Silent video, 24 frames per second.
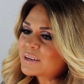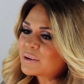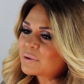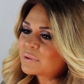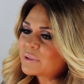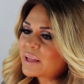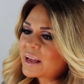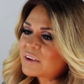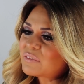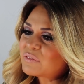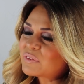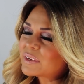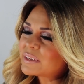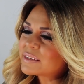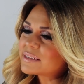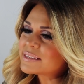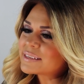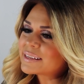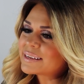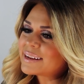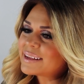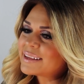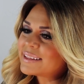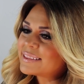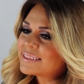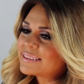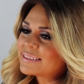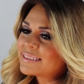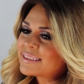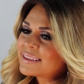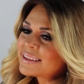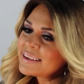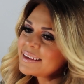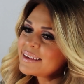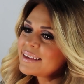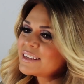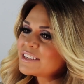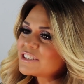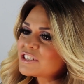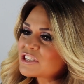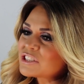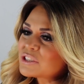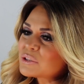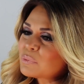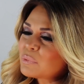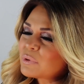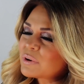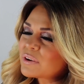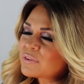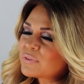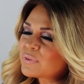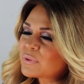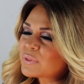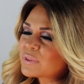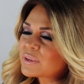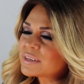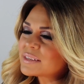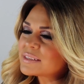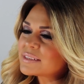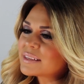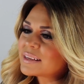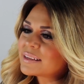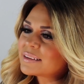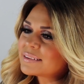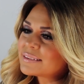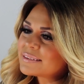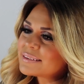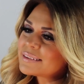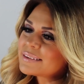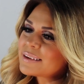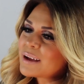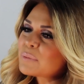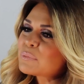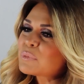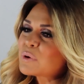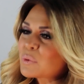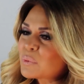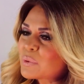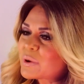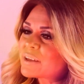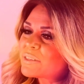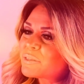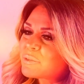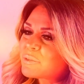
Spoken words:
life is, and just the wonderful things that come your way